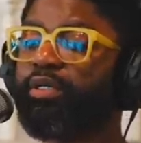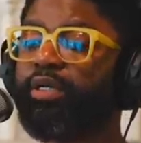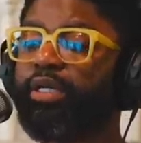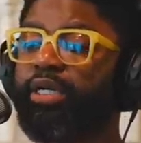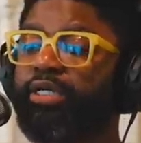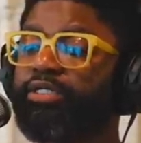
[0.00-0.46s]

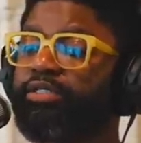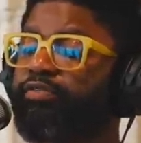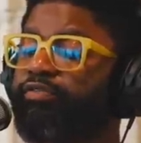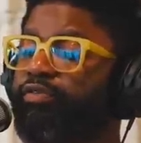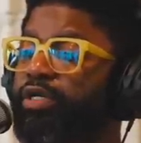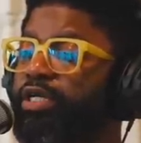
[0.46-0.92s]
and it's a
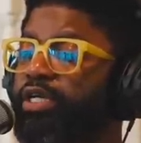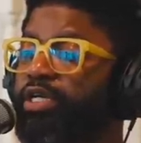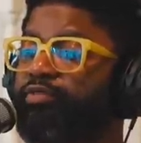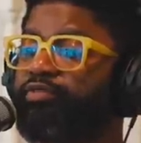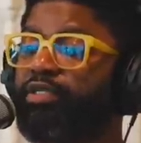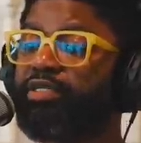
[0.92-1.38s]
free
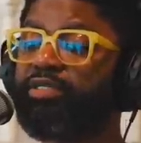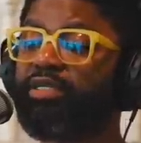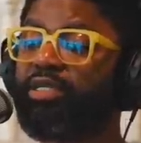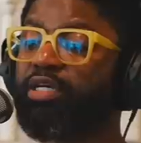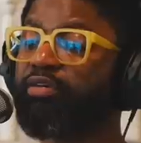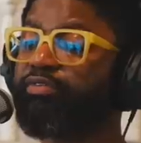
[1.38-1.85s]
gift, and it's a
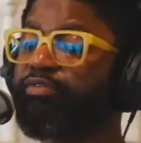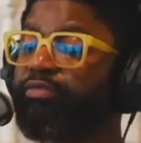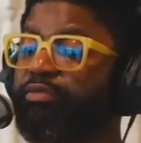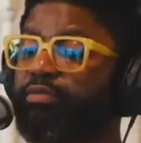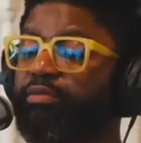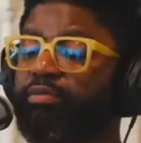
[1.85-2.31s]
gift
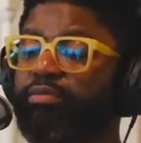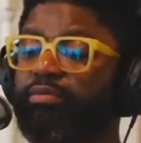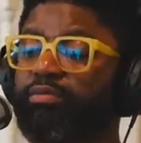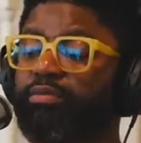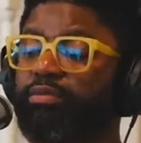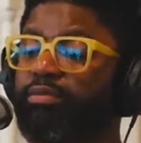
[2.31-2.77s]

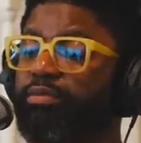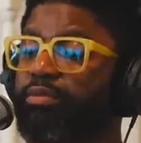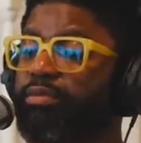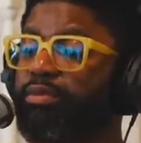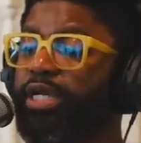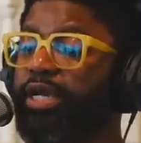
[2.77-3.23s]

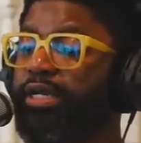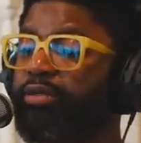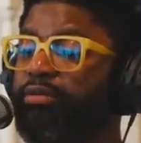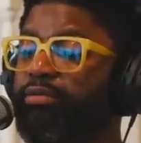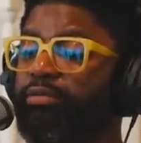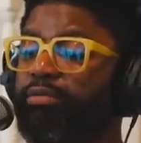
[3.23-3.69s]
that
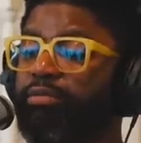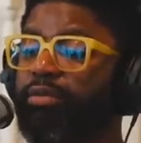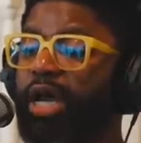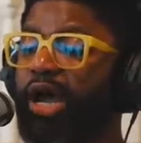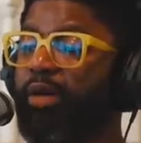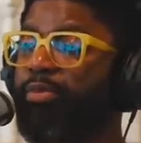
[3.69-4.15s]

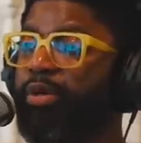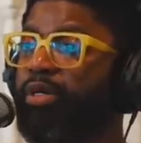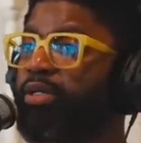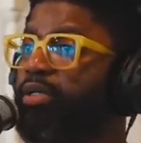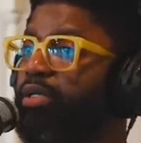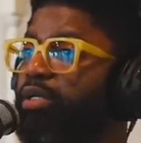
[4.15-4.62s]

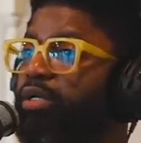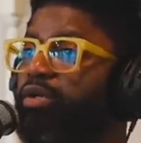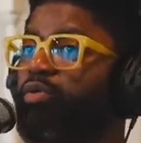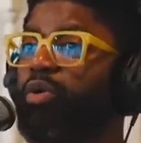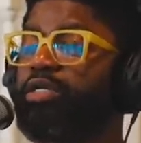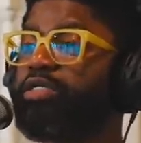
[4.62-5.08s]
Abba
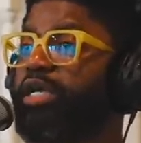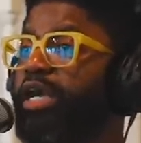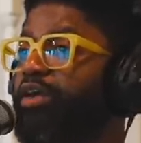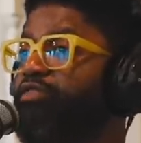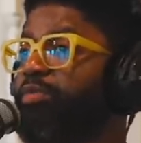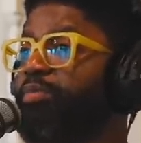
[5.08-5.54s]
wants
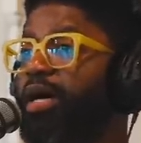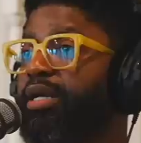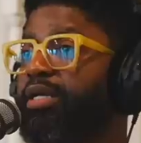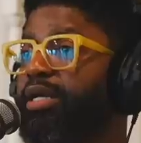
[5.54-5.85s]
everybody to